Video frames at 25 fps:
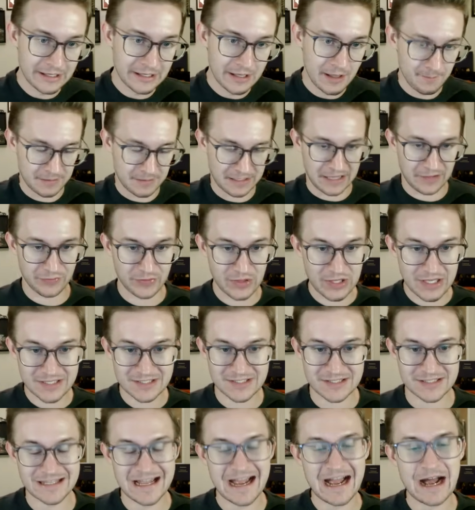But get
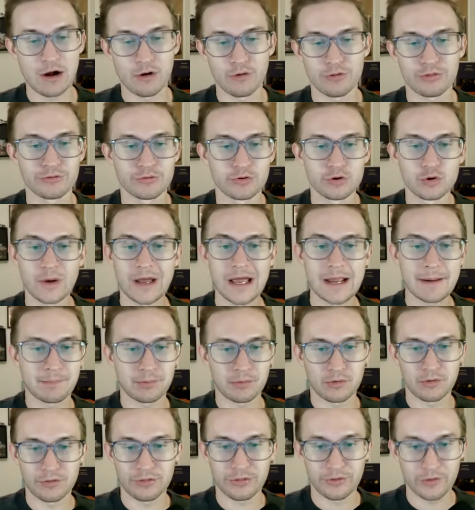this, now through
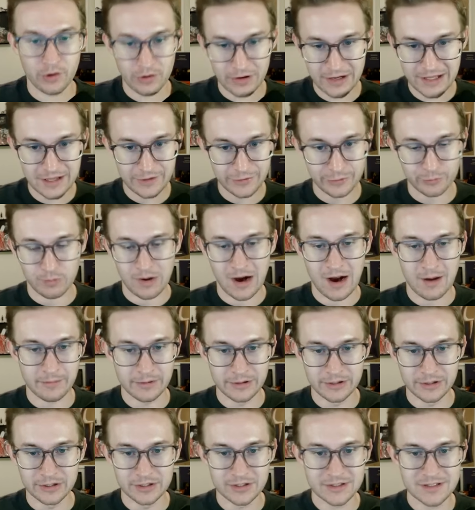April 30th,
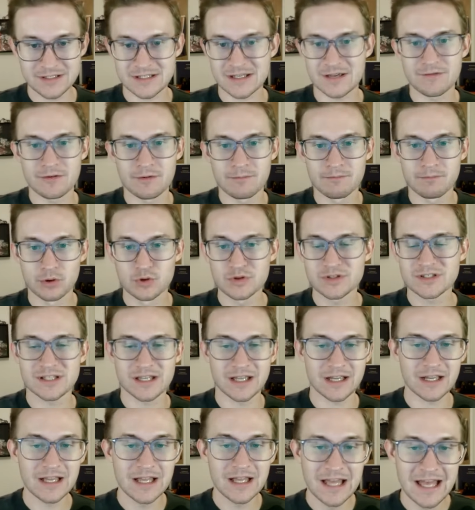Robinhood is even
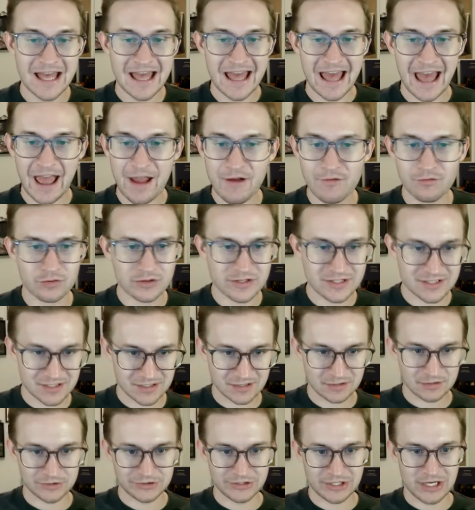boosting every
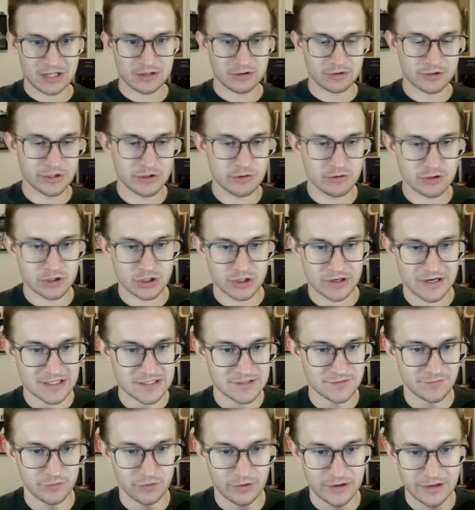single dollar you
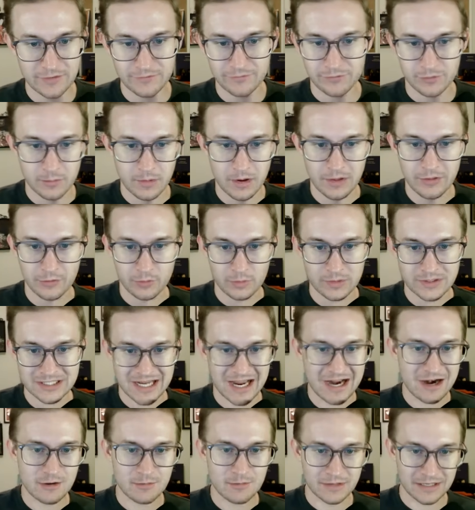transfer in from other
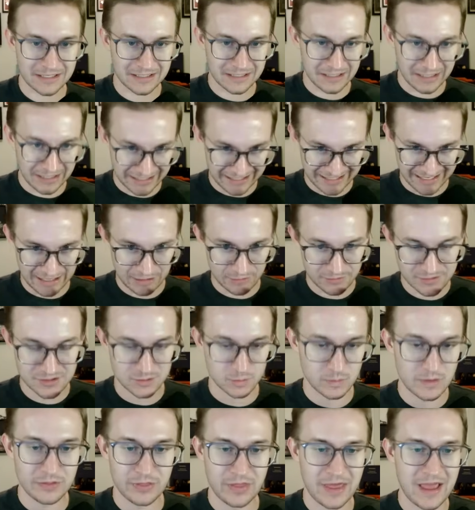retirement accounts
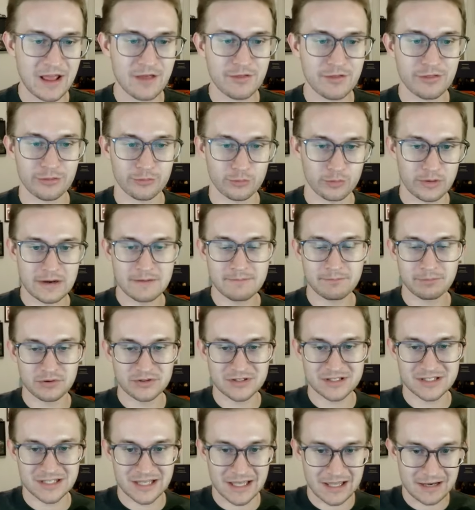with a
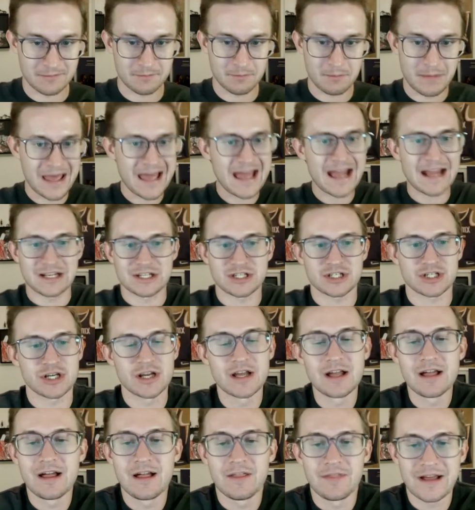3% match.
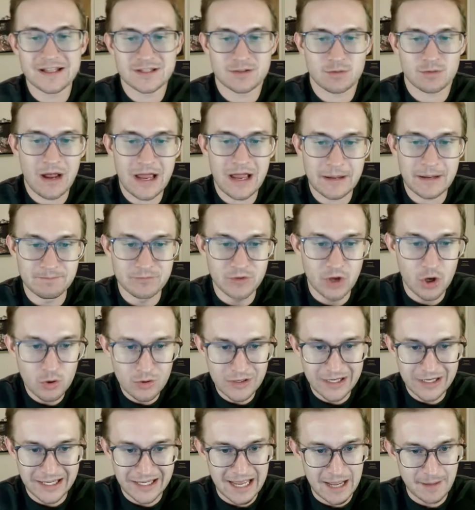That's right, no
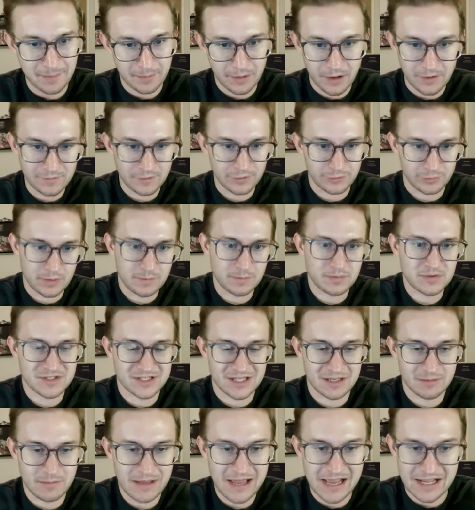cap on the
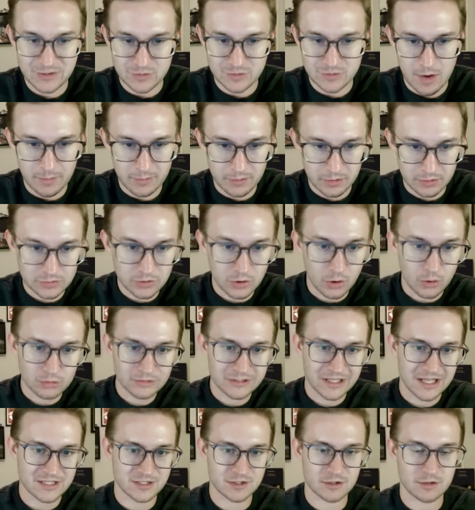3% match. Robinhood Gold
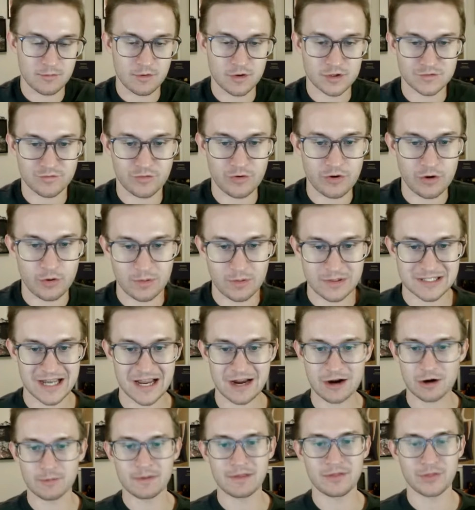gets you the most for your
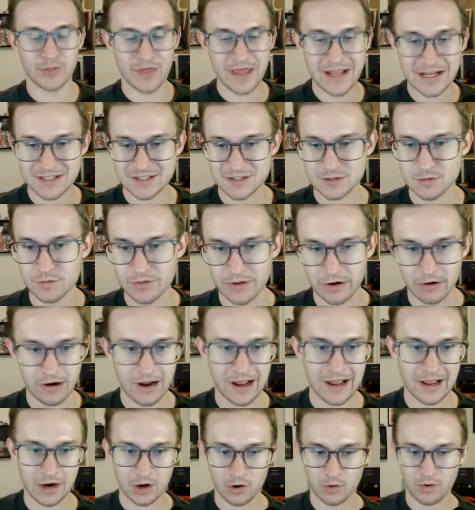retirement thanks to their
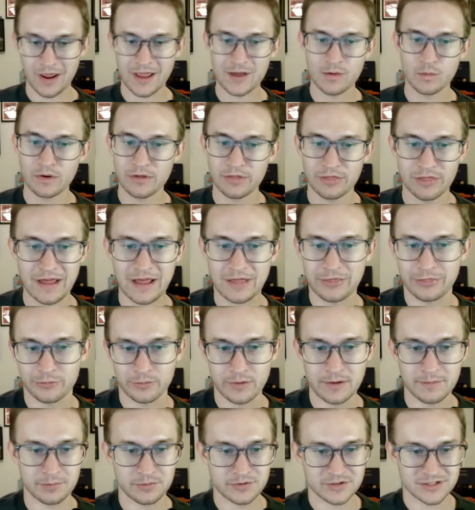IRA with that
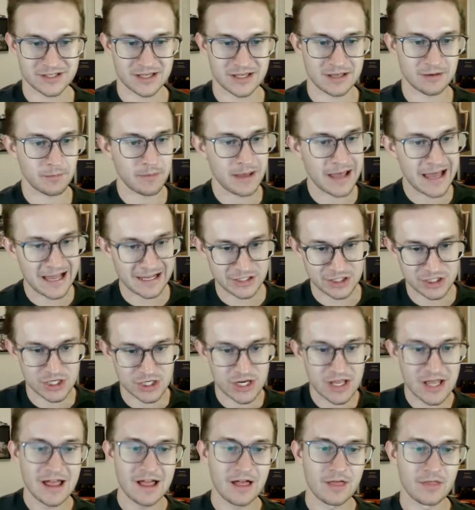3% match.
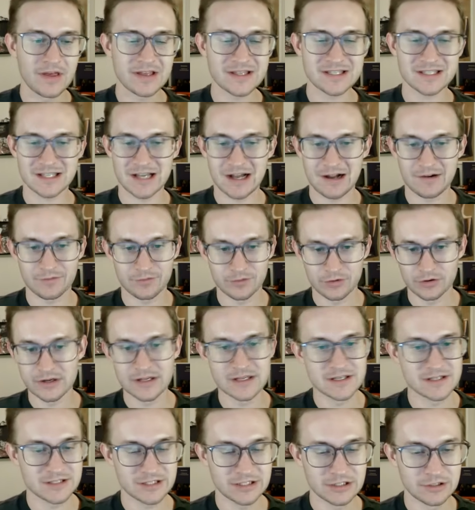This offer
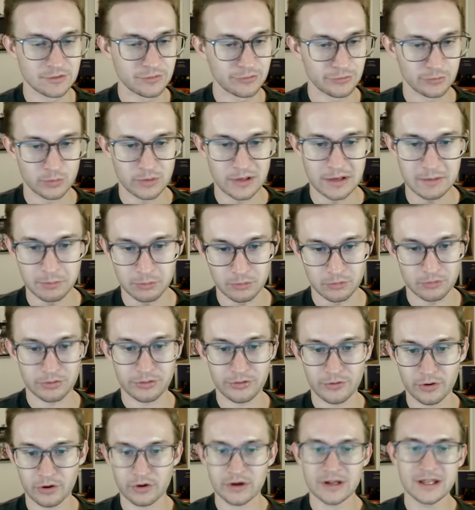is good through April
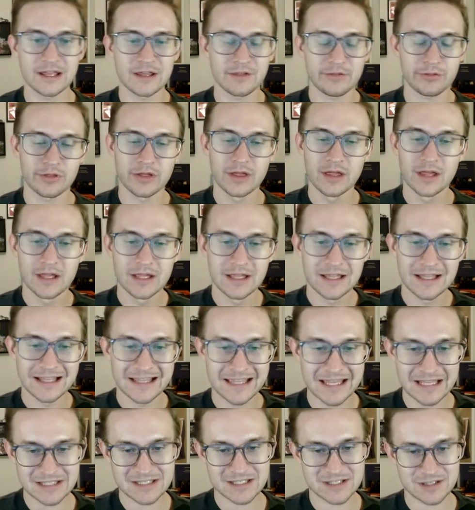30th.
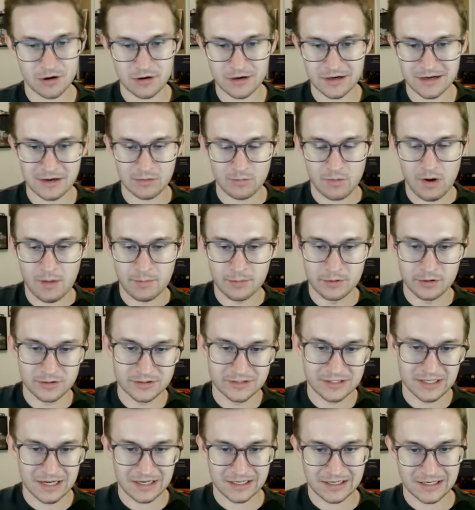Get started at
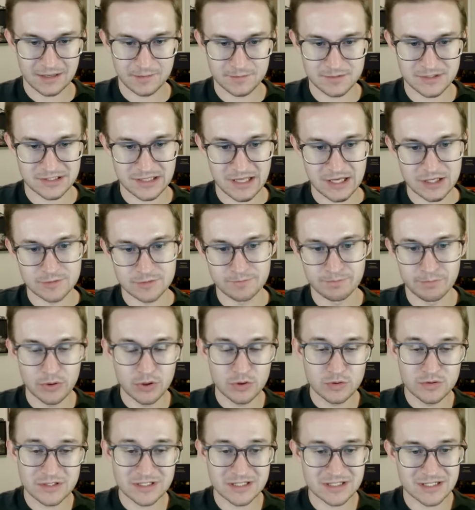
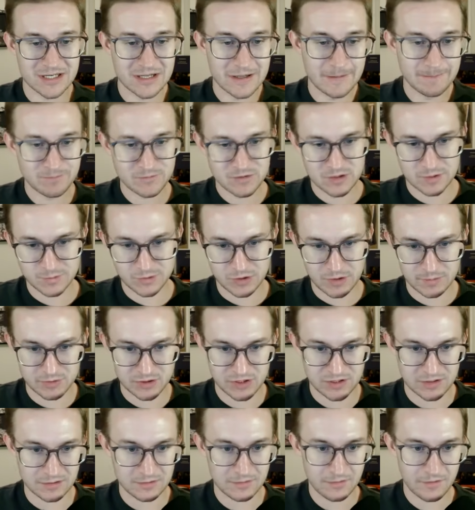robinhood.com/boost.
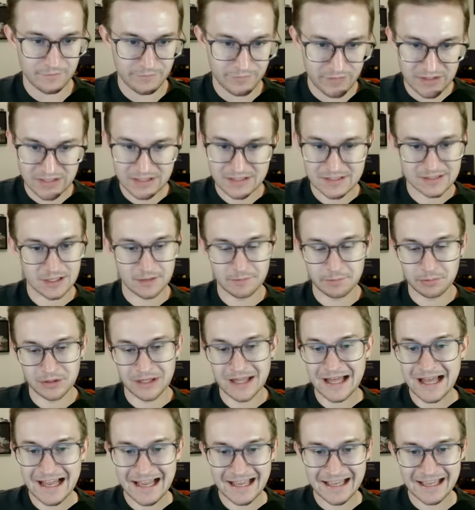Subscription fees
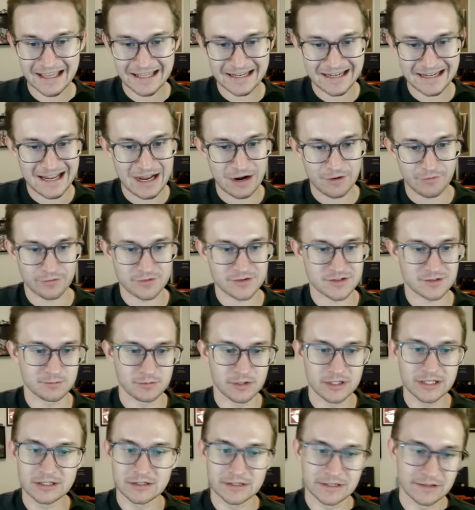apply. And now for some
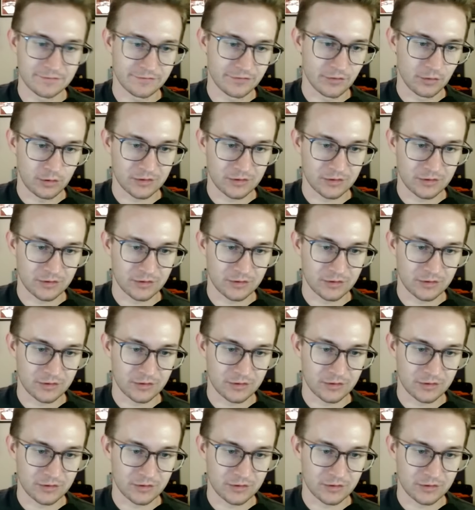legal info.